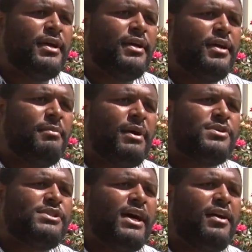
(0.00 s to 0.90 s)
And I
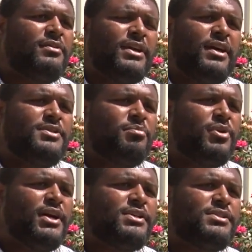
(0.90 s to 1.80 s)
was down,
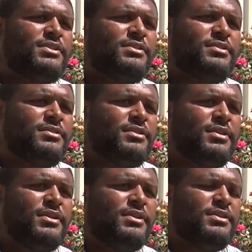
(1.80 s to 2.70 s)
depressed and
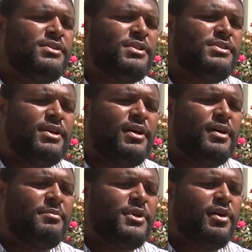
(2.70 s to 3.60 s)
just,
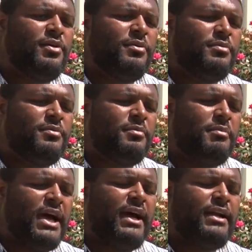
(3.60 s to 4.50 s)

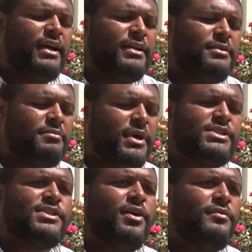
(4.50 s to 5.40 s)
mad at
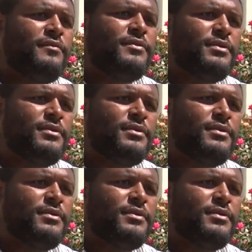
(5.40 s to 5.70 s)
myself.